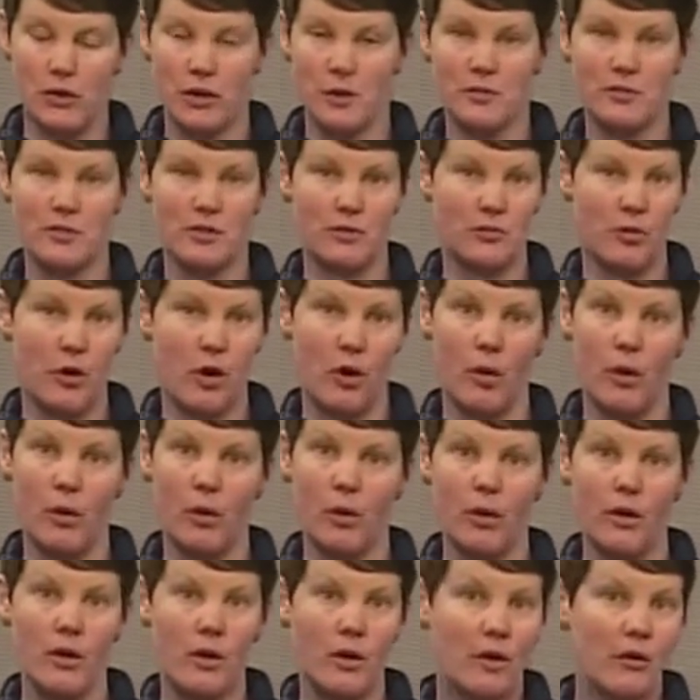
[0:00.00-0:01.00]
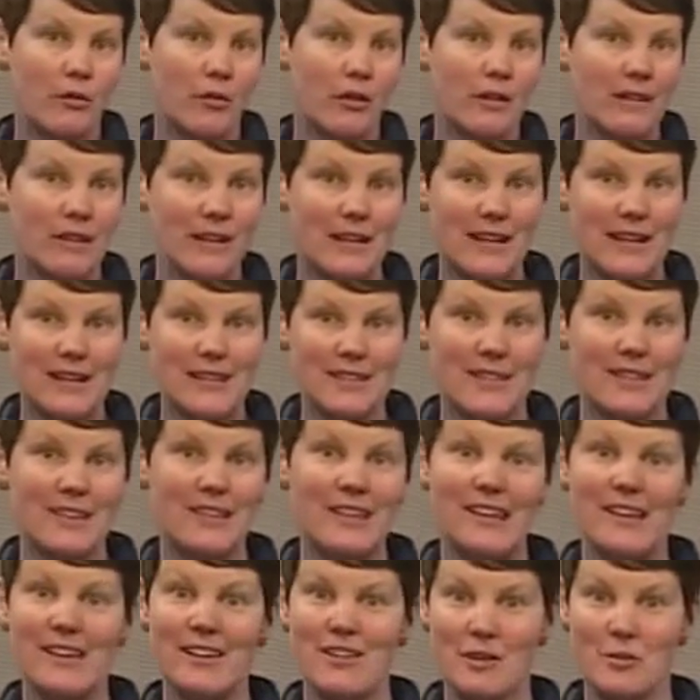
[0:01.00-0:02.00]
Herbs grow really
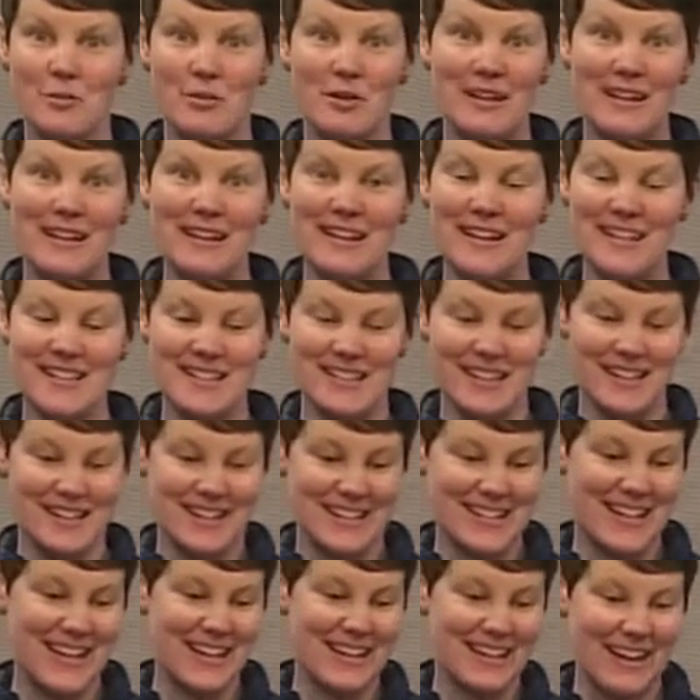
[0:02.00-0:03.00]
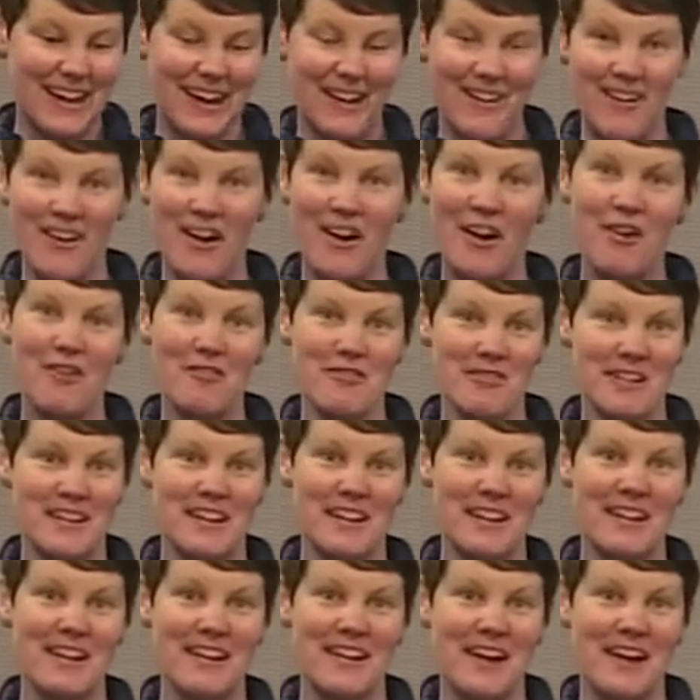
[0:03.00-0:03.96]
easily. They're pretty easy to take care of, and